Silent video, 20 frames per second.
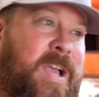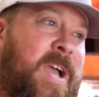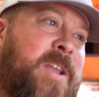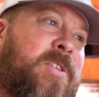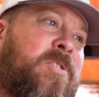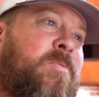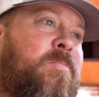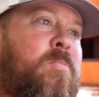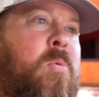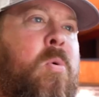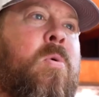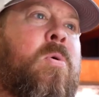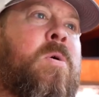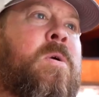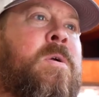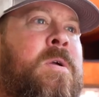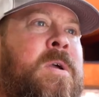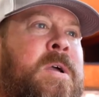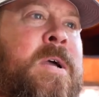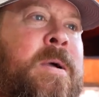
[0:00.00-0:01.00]
I do
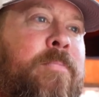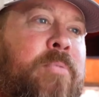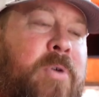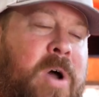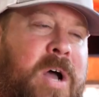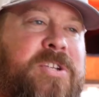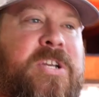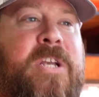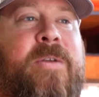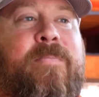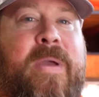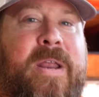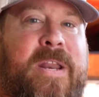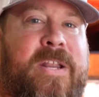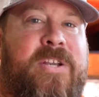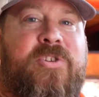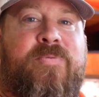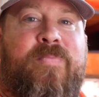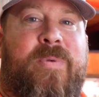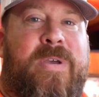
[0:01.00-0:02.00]
more project
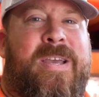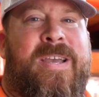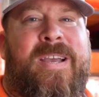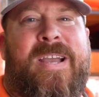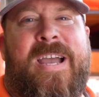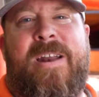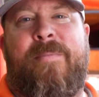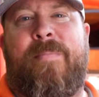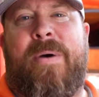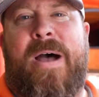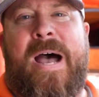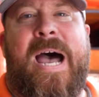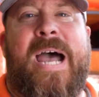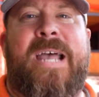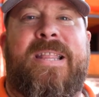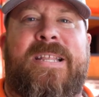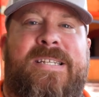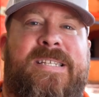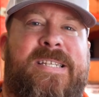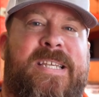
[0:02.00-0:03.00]
management, kind of
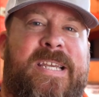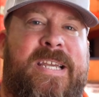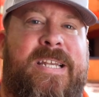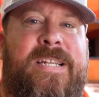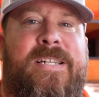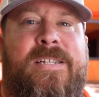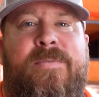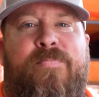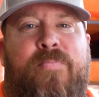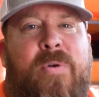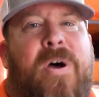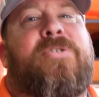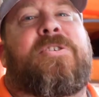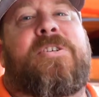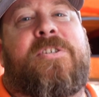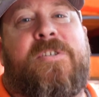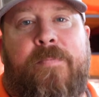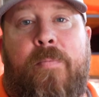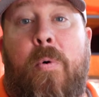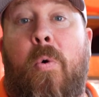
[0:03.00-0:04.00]
behind the scenes, project
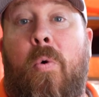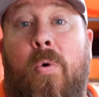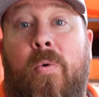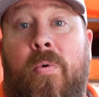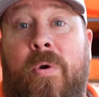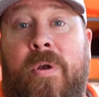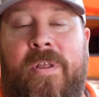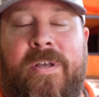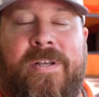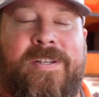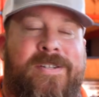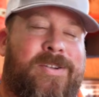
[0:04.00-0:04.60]
support really.